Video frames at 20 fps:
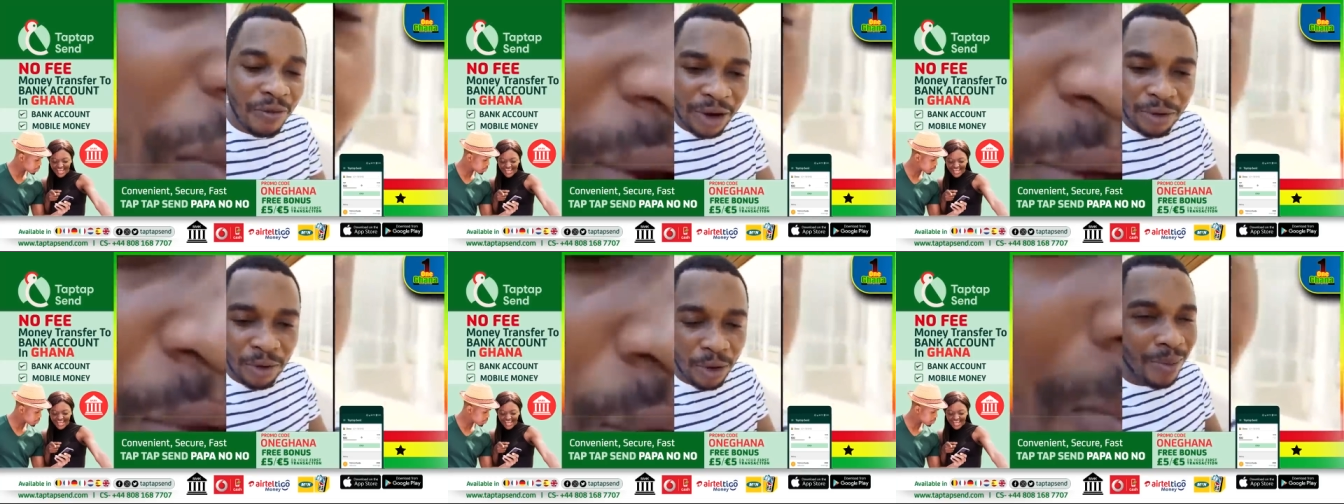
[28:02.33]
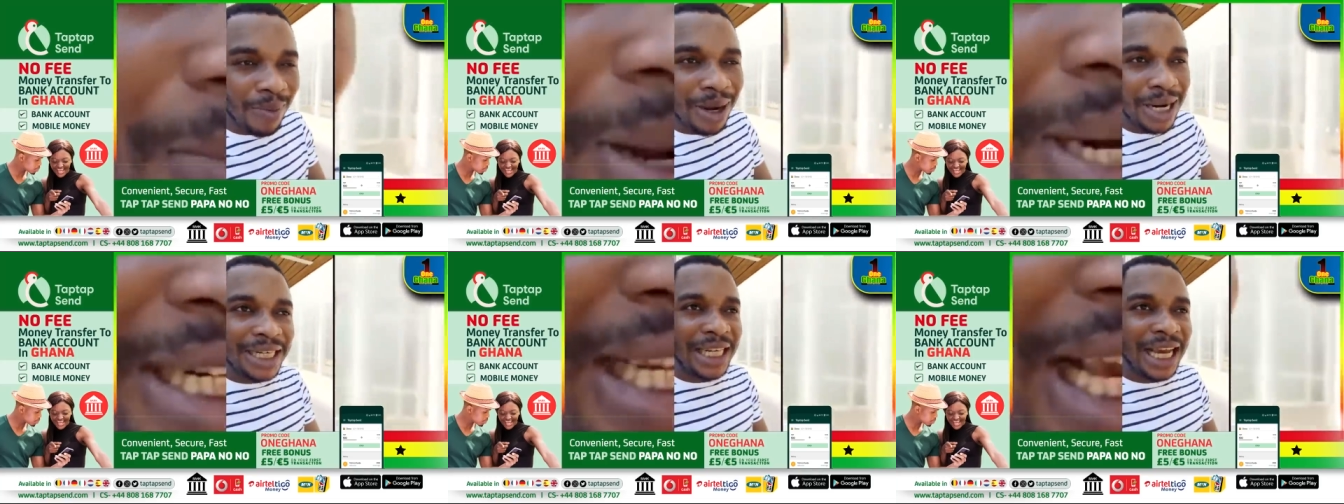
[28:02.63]
fan no
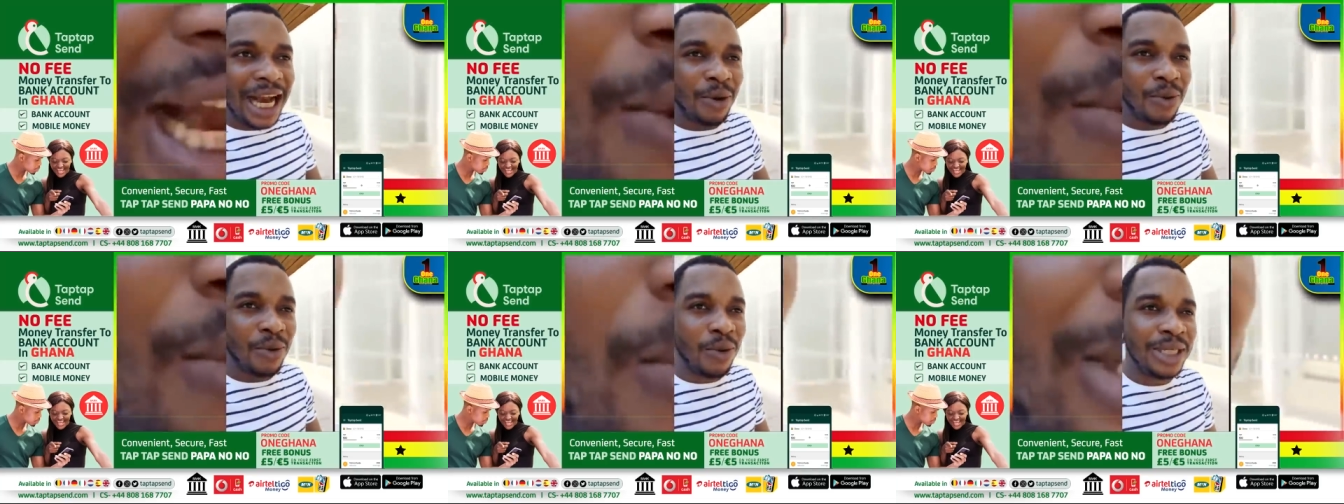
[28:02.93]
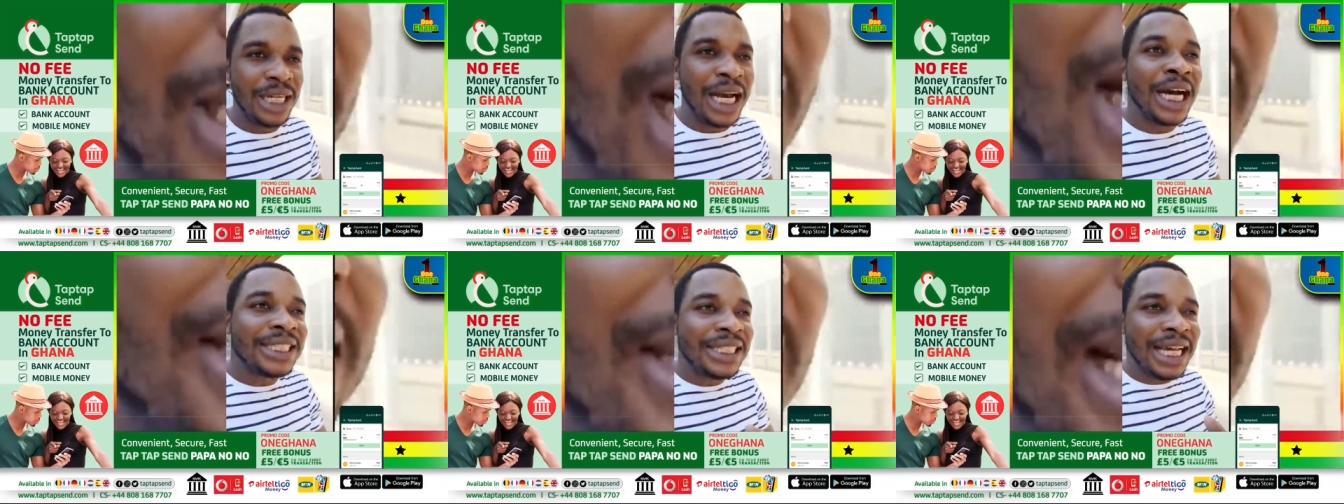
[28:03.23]
man ya grow
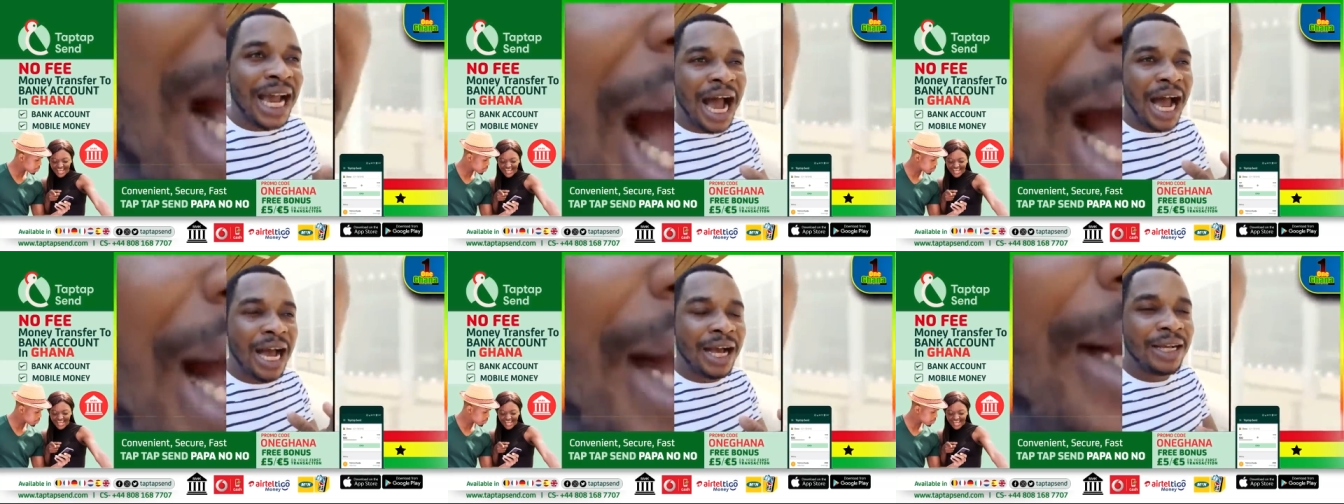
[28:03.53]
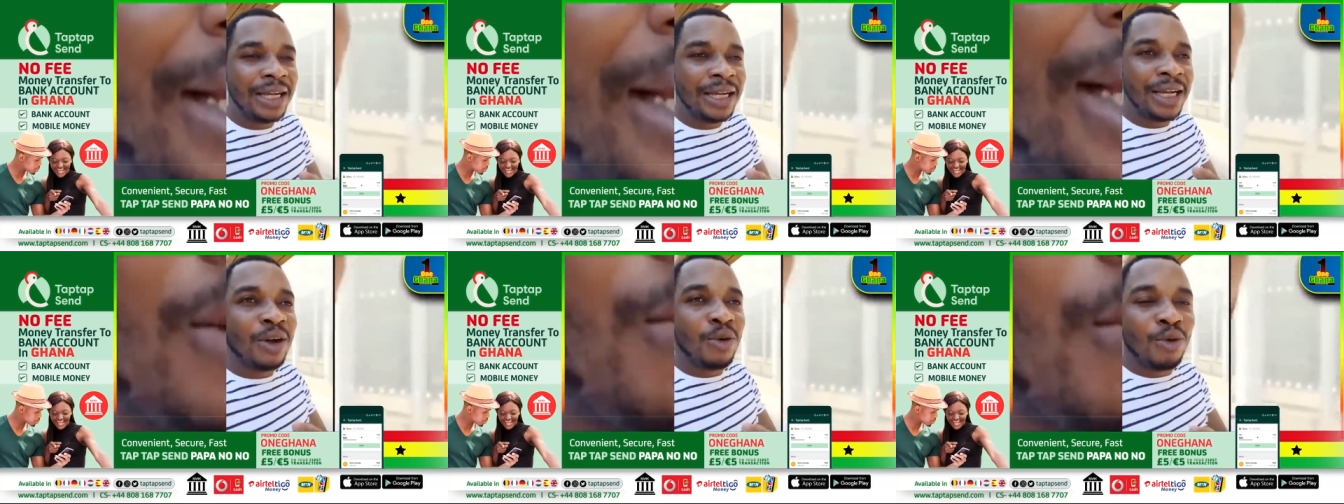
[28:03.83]
nya sa
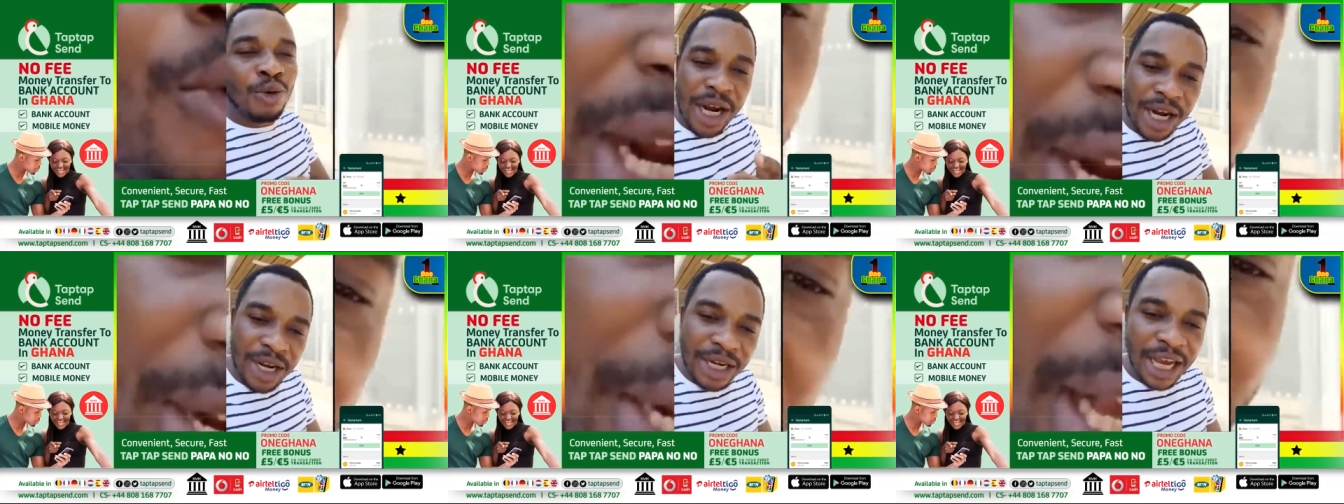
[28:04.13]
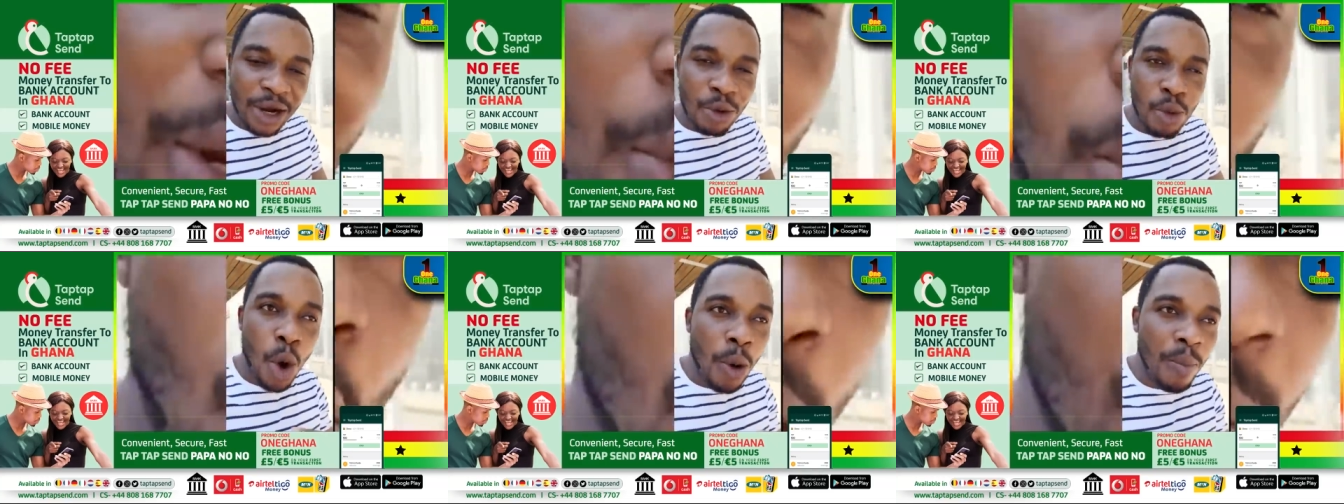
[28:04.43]
when
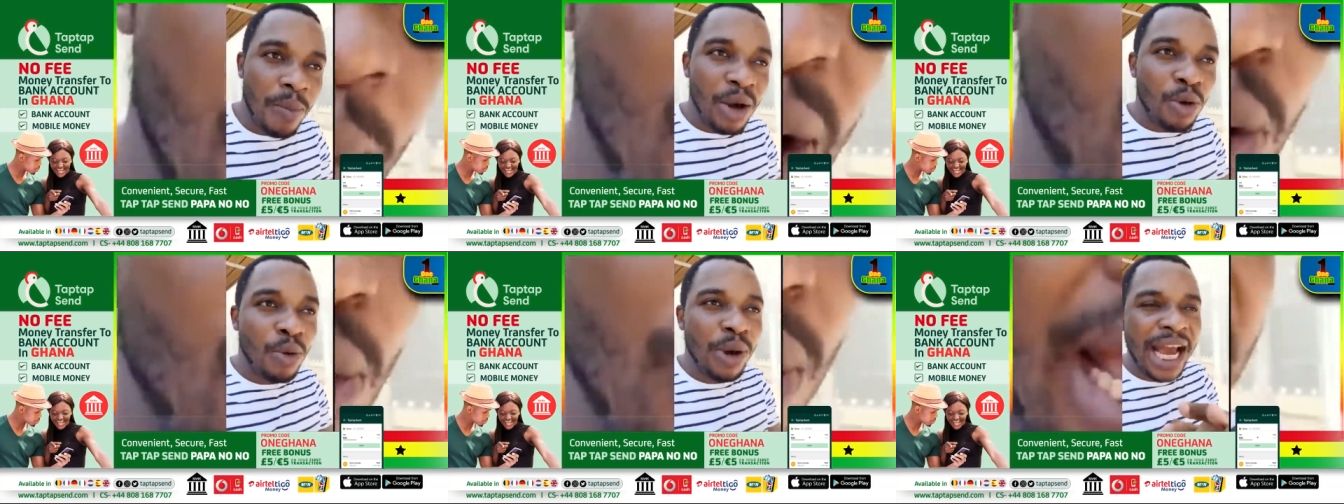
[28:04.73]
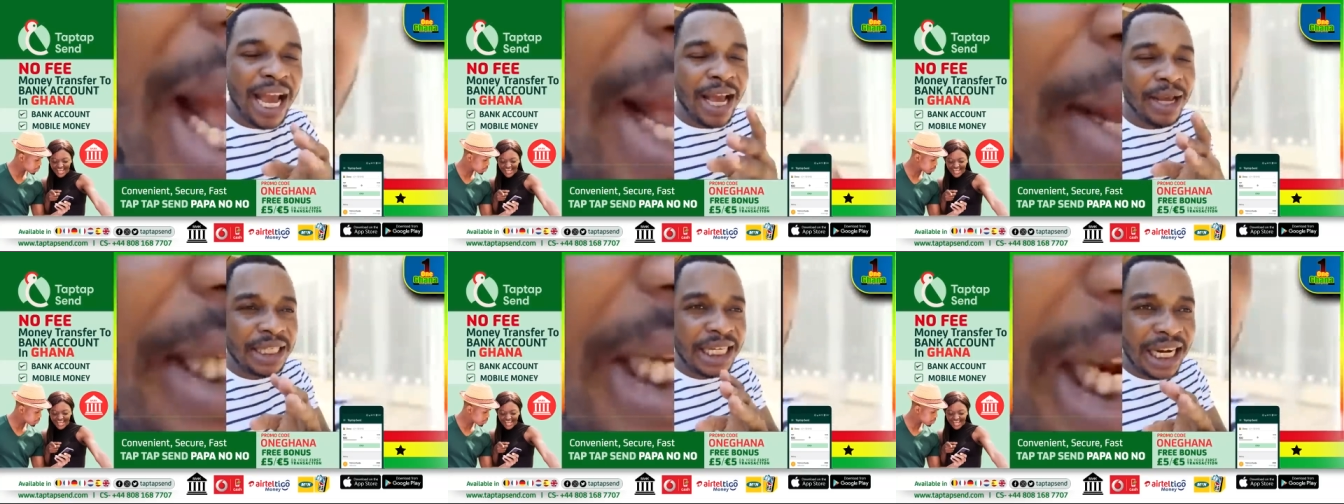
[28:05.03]
you come
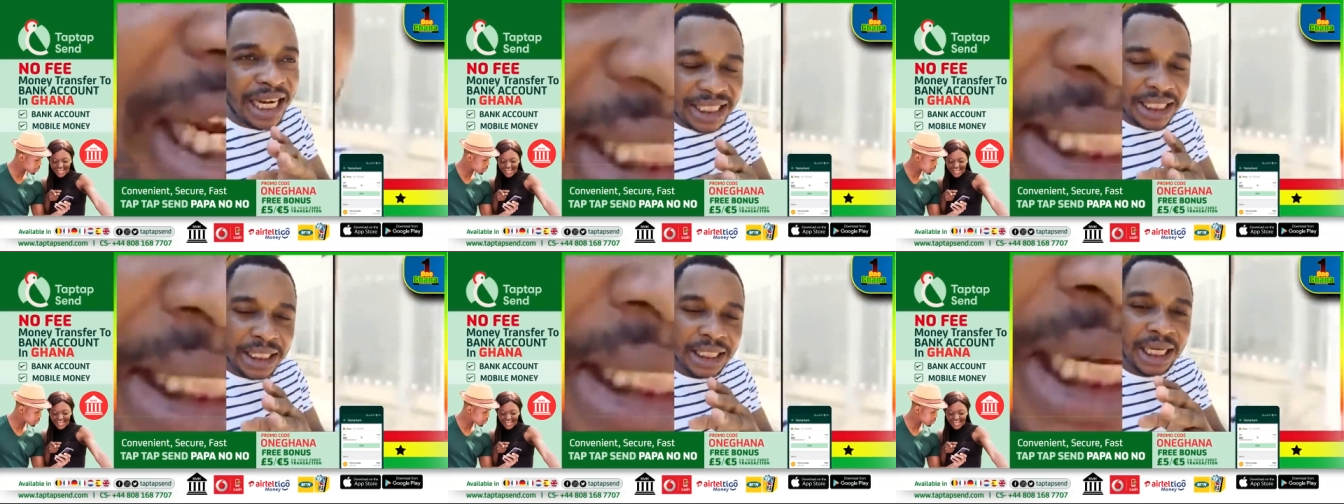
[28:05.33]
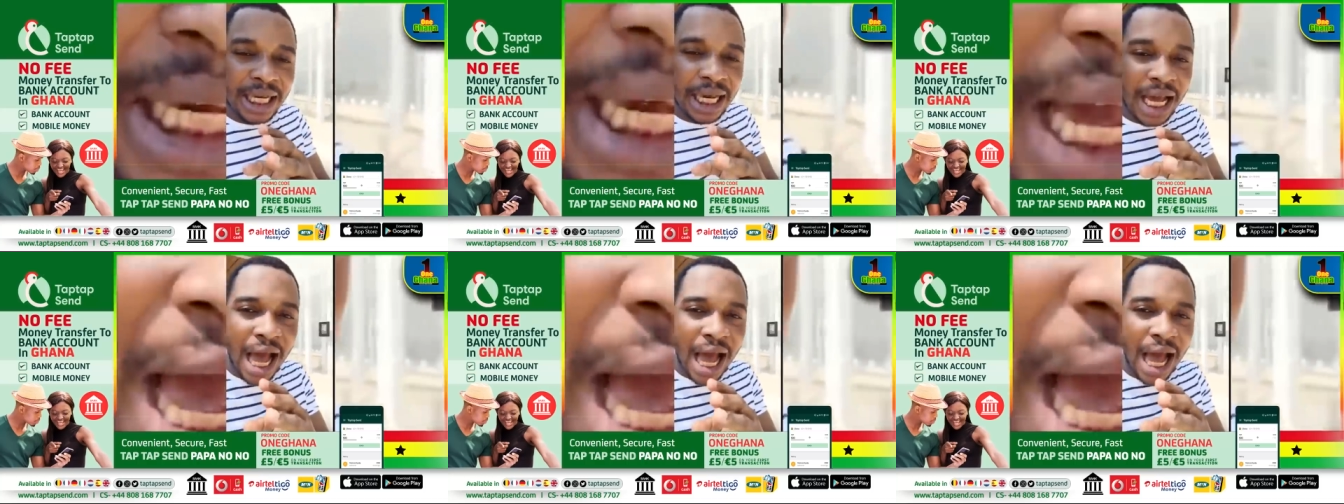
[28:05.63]
where just